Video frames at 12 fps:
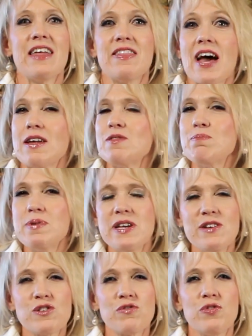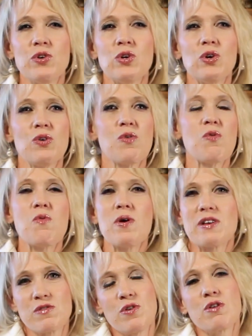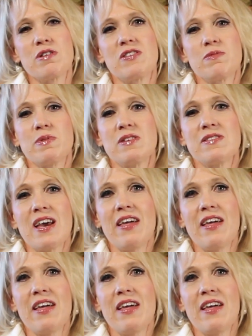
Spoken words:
that peaceful, restful Christmas.